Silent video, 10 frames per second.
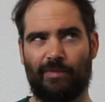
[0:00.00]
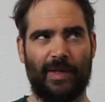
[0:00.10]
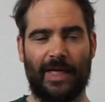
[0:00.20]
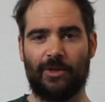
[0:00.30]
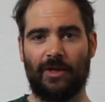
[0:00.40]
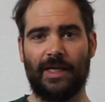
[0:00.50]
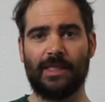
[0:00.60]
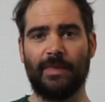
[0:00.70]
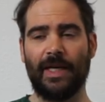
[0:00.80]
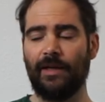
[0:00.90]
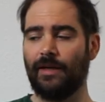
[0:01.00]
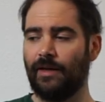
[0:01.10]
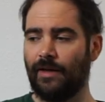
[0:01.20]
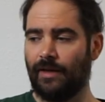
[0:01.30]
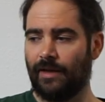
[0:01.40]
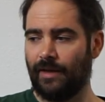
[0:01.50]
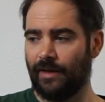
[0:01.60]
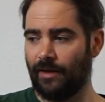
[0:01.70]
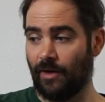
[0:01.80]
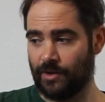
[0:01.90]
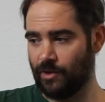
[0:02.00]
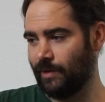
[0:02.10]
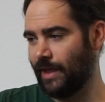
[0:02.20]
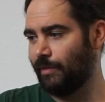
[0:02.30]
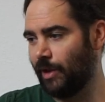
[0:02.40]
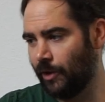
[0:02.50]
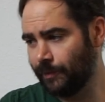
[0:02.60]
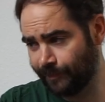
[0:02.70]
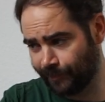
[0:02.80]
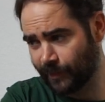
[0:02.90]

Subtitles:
patronize me. Also link below.